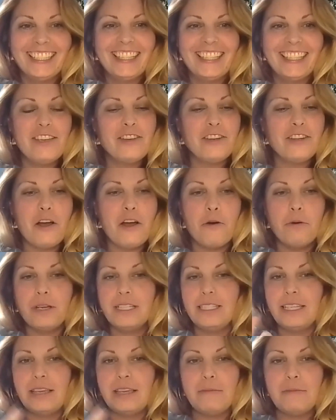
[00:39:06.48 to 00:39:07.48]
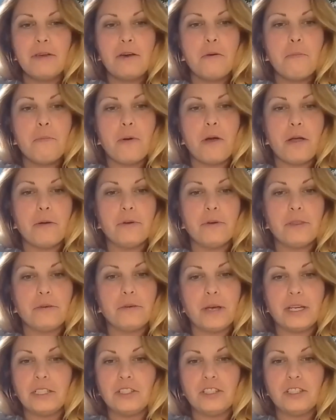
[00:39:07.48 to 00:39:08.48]
You can always email Bart with
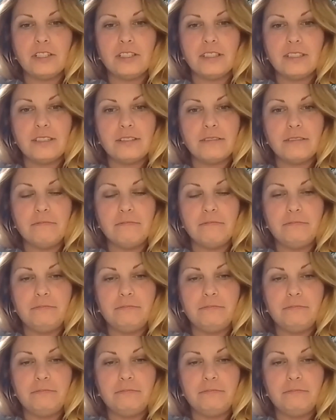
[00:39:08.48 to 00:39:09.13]
questions.